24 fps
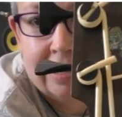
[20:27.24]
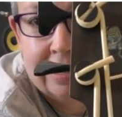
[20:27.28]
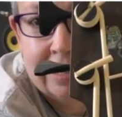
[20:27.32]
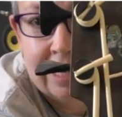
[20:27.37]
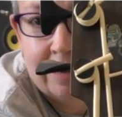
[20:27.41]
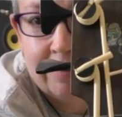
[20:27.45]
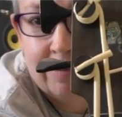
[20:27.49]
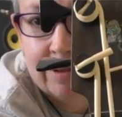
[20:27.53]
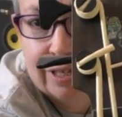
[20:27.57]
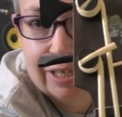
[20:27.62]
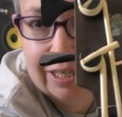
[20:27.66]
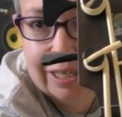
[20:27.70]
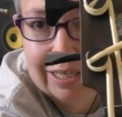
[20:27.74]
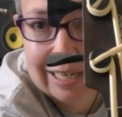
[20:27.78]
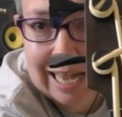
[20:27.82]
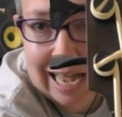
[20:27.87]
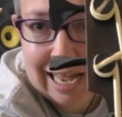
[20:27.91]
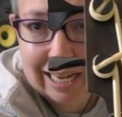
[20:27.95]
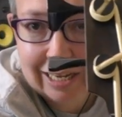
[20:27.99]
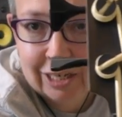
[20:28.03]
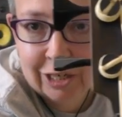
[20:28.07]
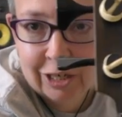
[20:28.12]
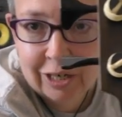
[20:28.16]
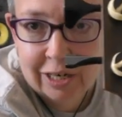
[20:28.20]
the same. Now this is
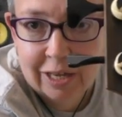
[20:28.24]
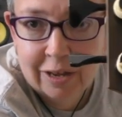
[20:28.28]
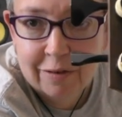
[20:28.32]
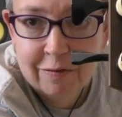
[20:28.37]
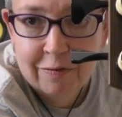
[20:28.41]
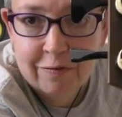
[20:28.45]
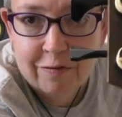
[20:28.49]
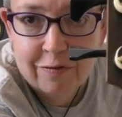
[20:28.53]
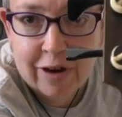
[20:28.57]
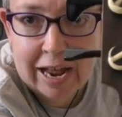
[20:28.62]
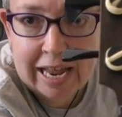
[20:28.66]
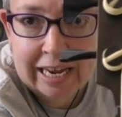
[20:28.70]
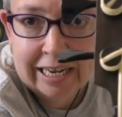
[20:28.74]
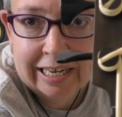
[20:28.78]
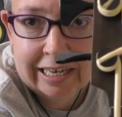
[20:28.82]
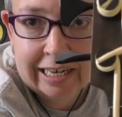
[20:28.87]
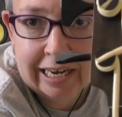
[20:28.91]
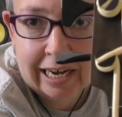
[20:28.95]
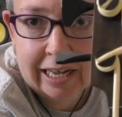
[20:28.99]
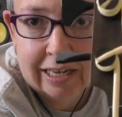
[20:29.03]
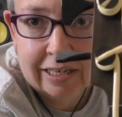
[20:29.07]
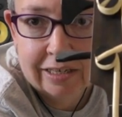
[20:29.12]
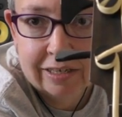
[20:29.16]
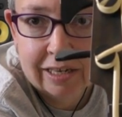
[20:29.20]
actually a
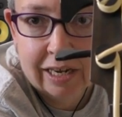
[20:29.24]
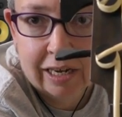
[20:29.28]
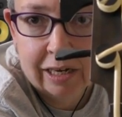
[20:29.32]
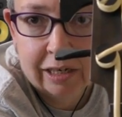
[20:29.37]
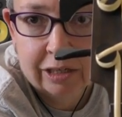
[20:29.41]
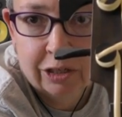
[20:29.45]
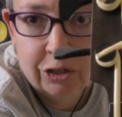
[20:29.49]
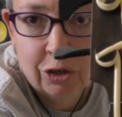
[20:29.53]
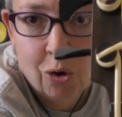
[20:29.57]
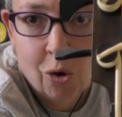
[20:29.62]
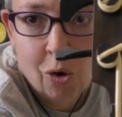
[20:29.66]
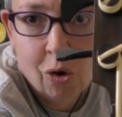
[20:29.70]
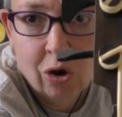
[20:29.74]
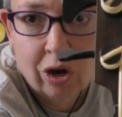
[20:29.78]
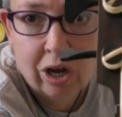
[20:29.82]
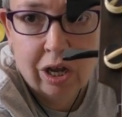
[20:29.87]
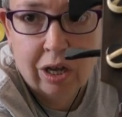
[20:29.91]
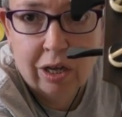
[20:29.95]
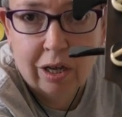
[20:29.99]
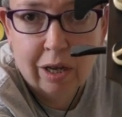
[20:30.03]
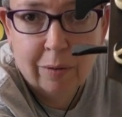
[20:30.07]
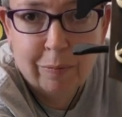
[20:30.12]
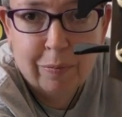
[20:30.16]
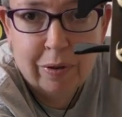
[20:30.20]
fretless. I'll talk
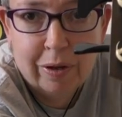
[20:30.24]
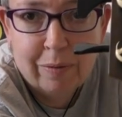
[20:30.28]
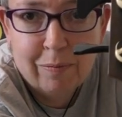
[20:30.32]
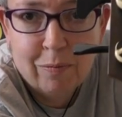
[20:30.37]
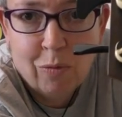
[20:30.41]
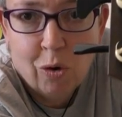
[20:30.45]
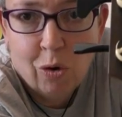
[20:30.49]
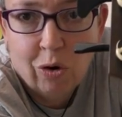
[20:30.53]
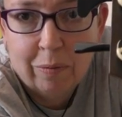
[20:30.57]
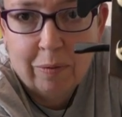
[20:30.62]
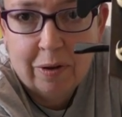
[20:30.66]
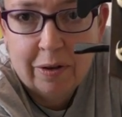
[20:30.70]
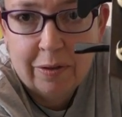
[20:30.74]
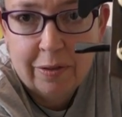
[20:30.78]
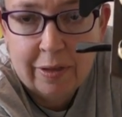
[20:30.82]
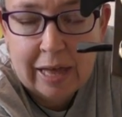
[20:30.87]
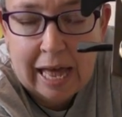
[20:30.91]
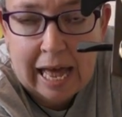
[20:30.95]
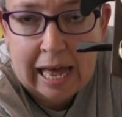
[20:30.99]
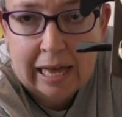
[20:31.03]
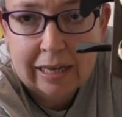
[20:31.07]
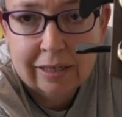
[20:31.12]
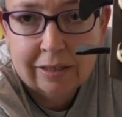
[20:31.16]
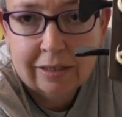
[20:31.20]
a bit more about
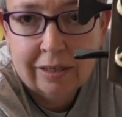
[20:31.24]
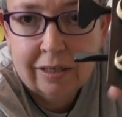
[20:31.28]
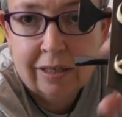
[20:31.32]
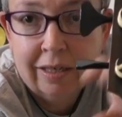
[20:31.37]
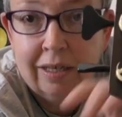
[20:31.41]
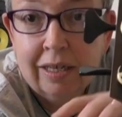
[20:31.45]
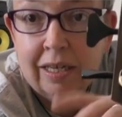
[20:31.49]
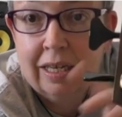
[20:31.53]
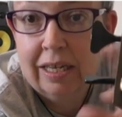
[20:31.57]
that